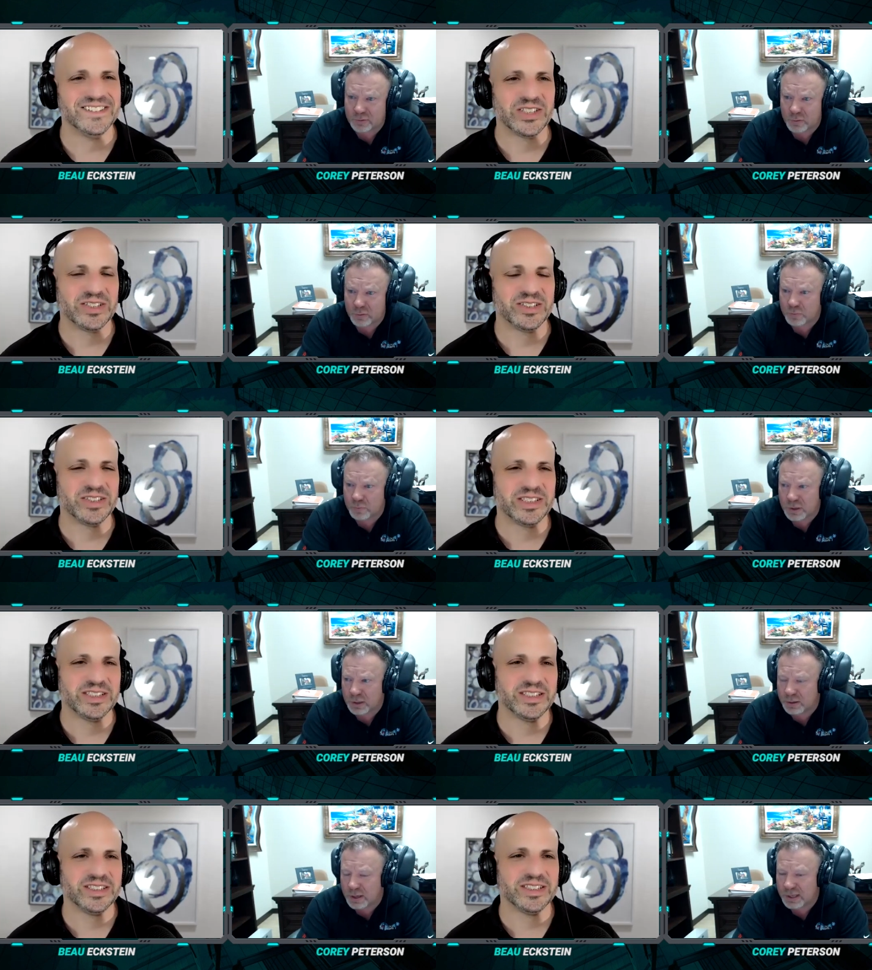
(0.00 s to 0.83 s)
Speaker 1: the.
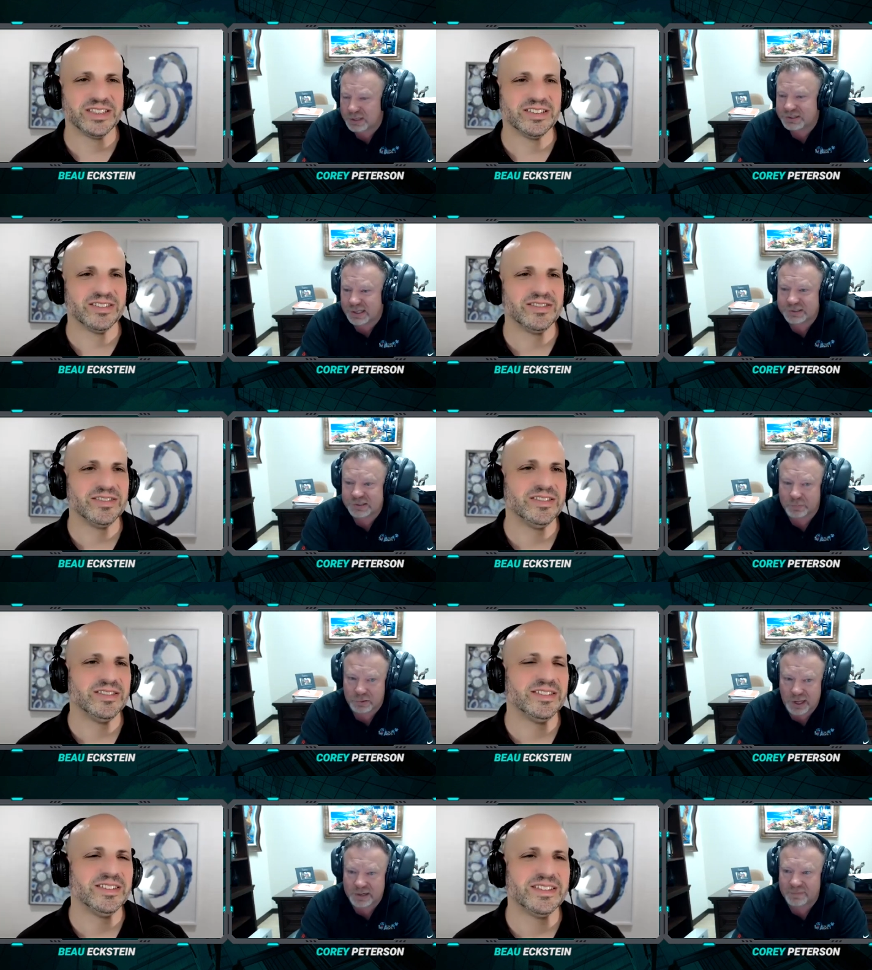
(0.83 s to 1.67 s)
And she likes
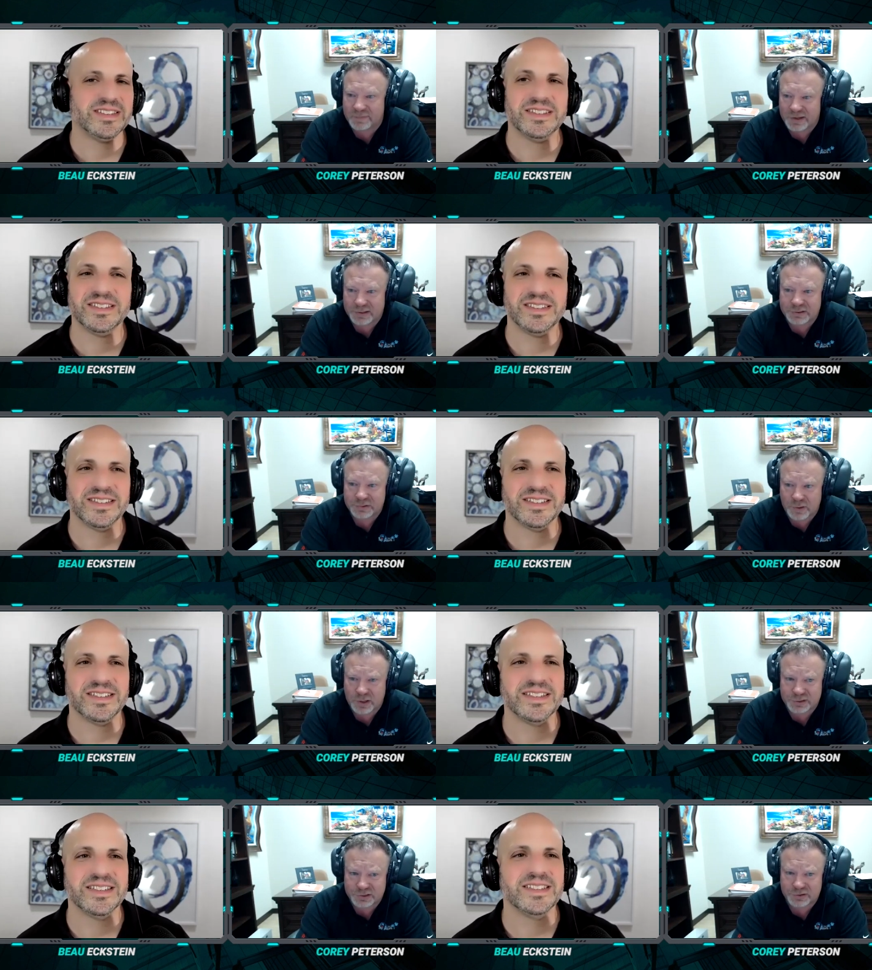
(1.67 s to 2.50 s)
to plan events,
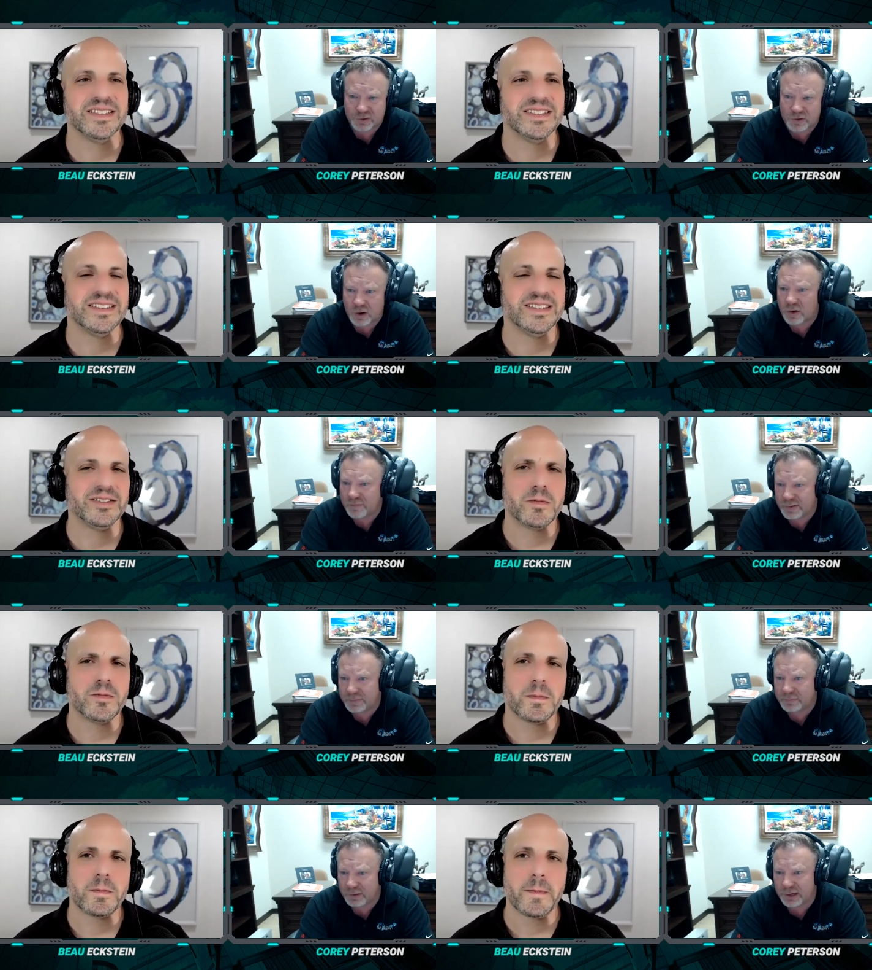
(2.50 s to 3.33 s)
right? She's our, our
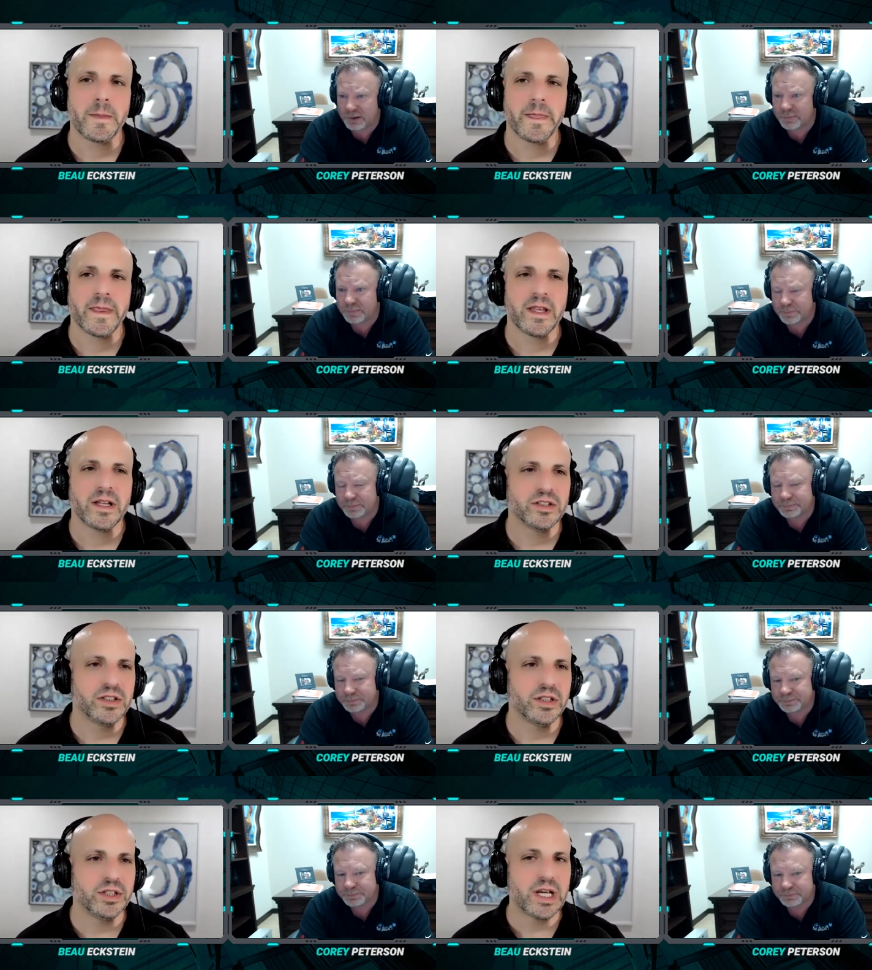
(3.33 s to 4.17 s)
event planner.
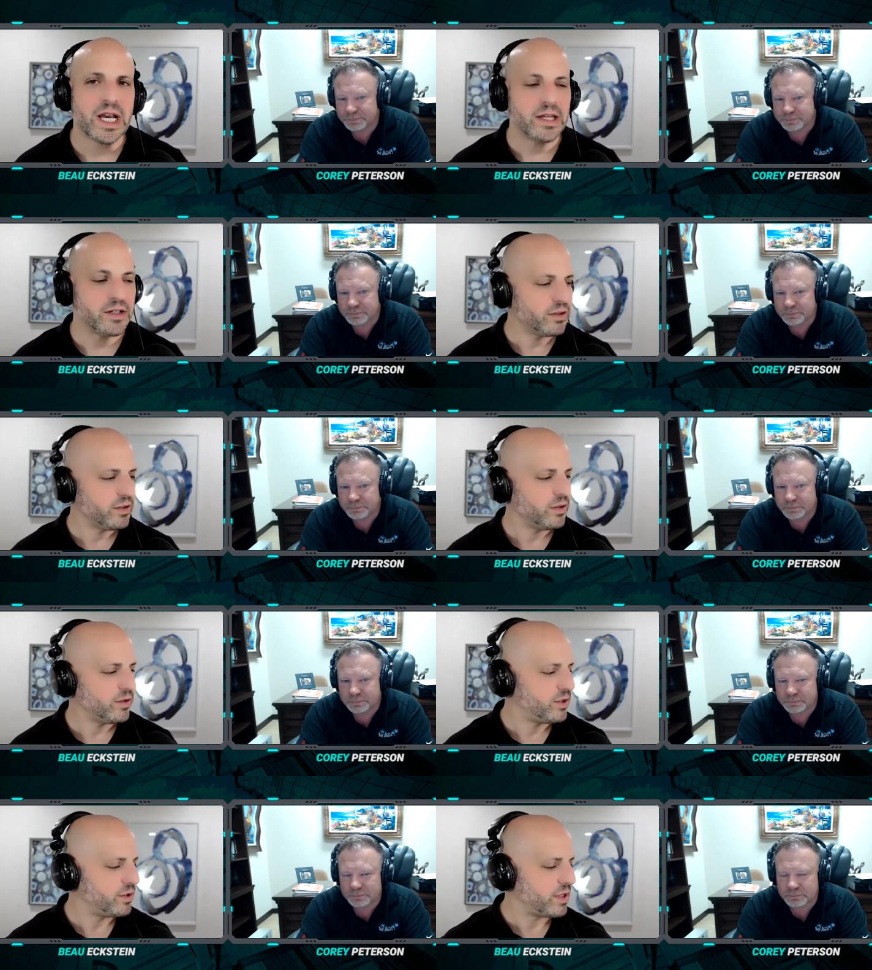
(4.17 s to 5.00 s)
Speaker 2: So do you guys you,
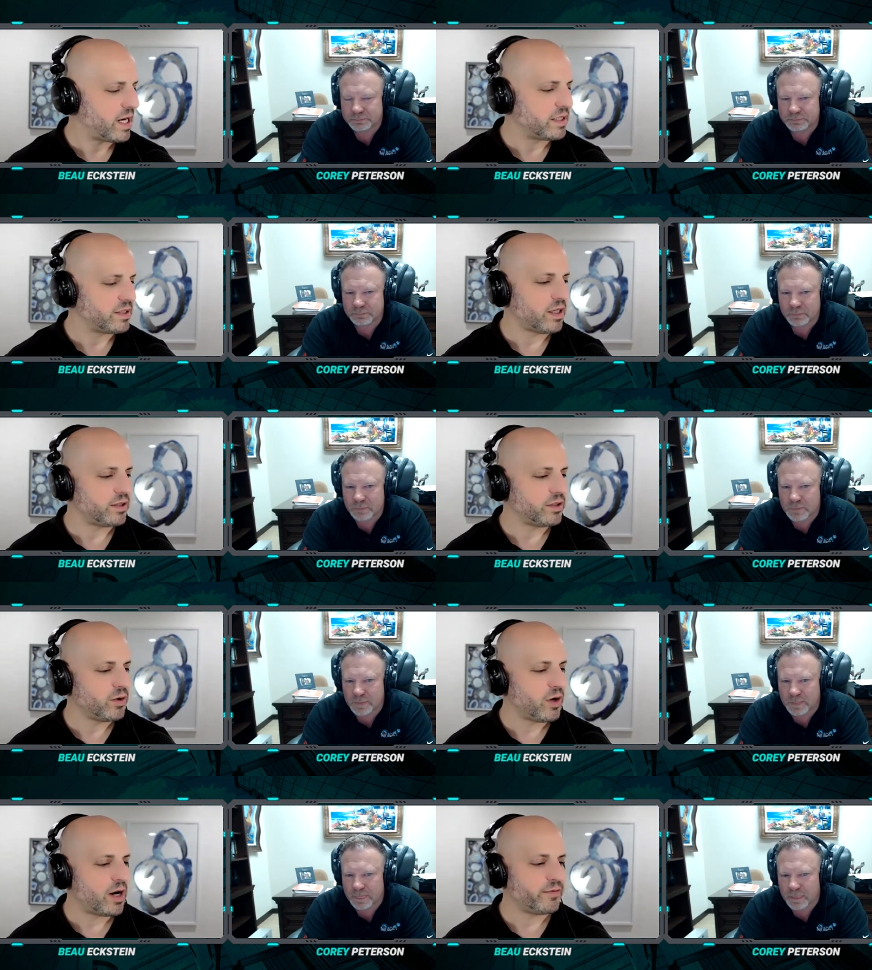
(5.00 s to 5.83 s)
do you guys
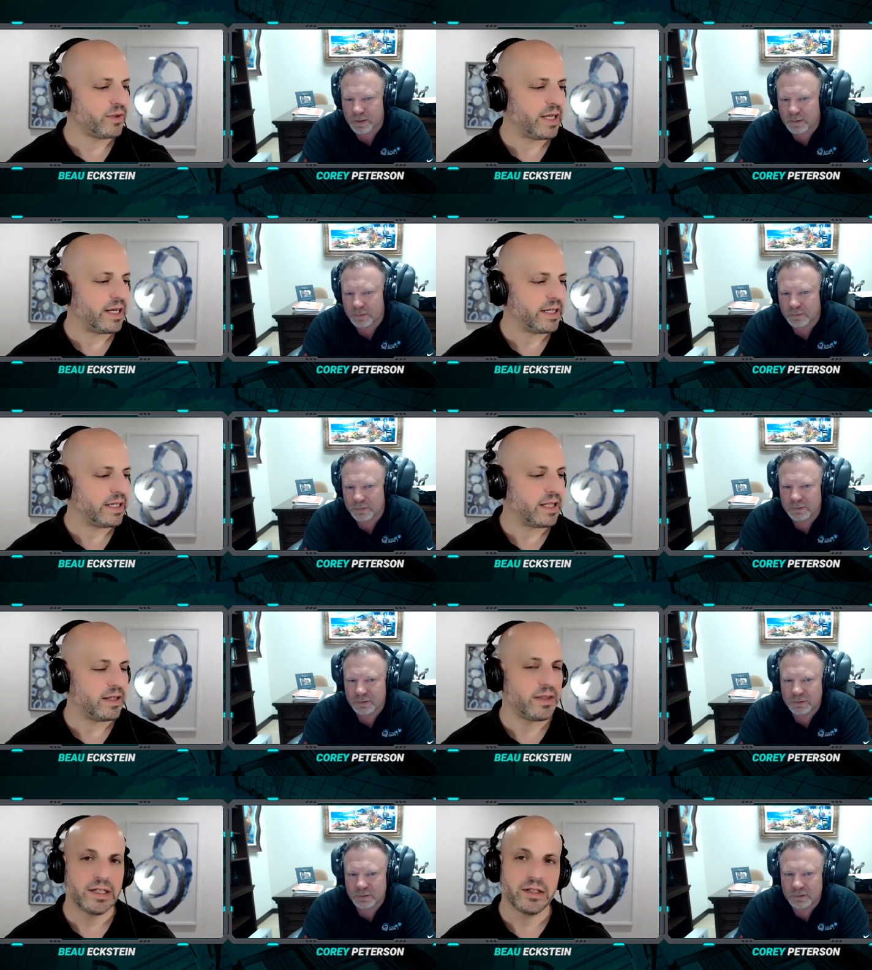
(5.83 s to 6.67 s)
you offer like
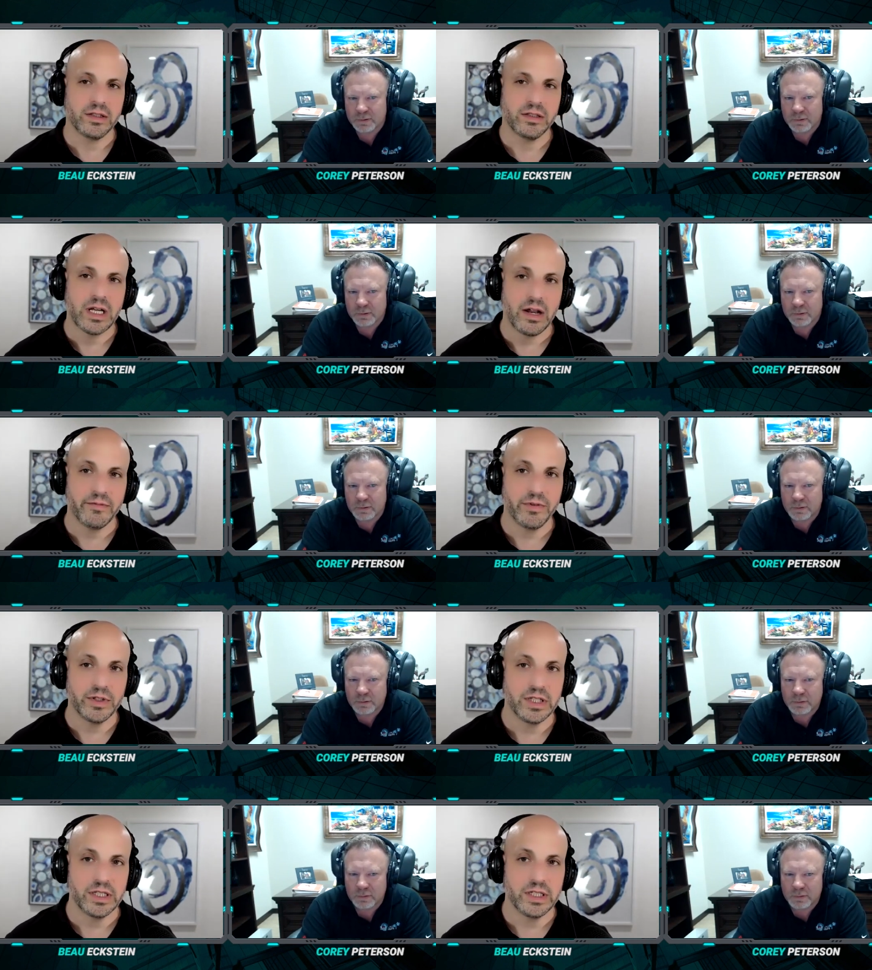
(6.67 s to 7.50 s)
kind of like
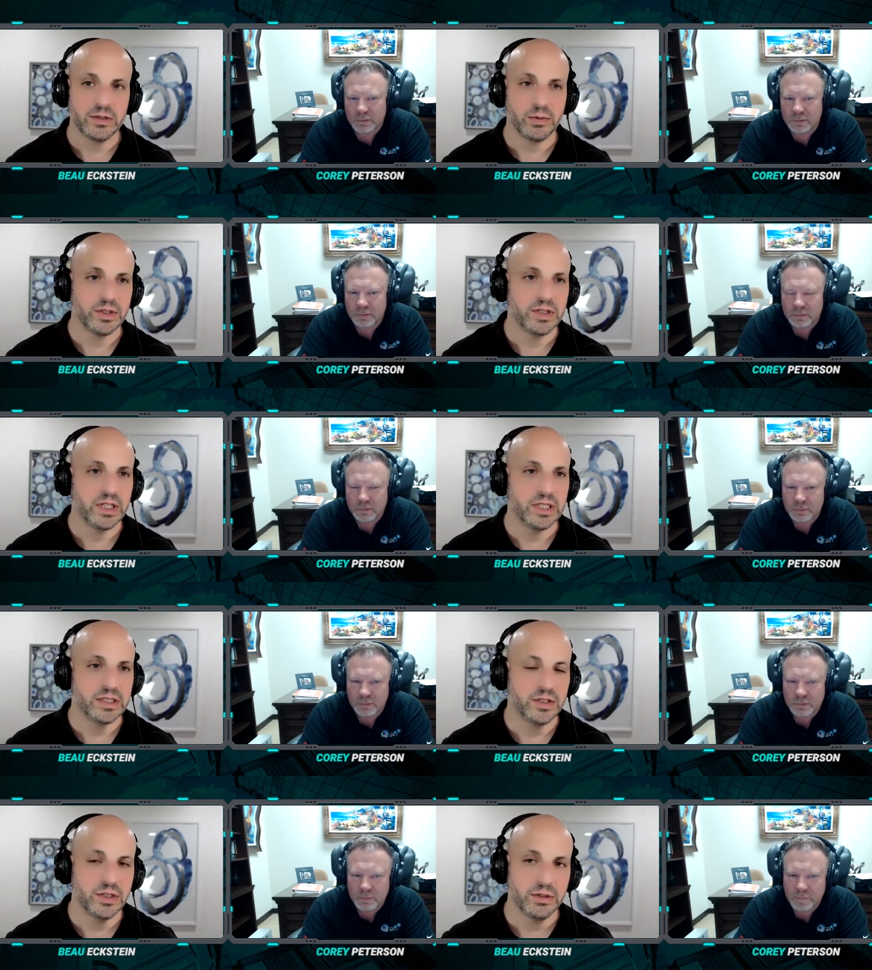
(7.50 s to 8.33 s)
conferences where you
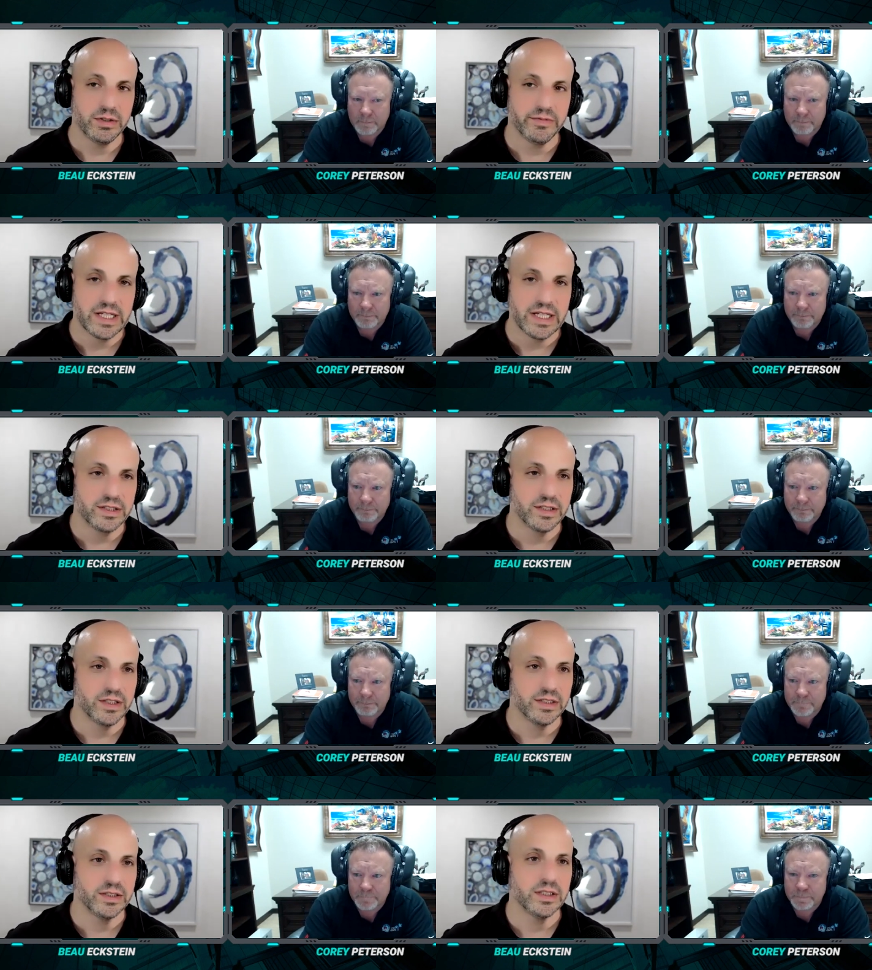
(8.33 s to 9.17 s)
teach new
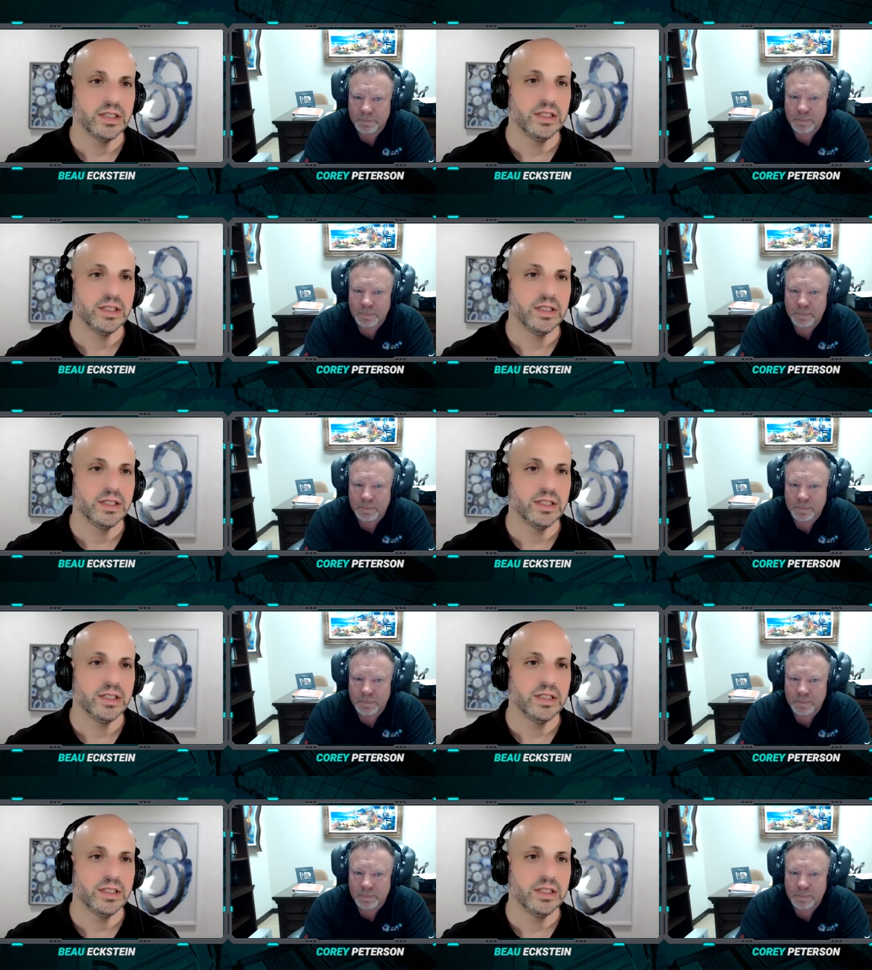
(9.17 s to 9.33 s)
investors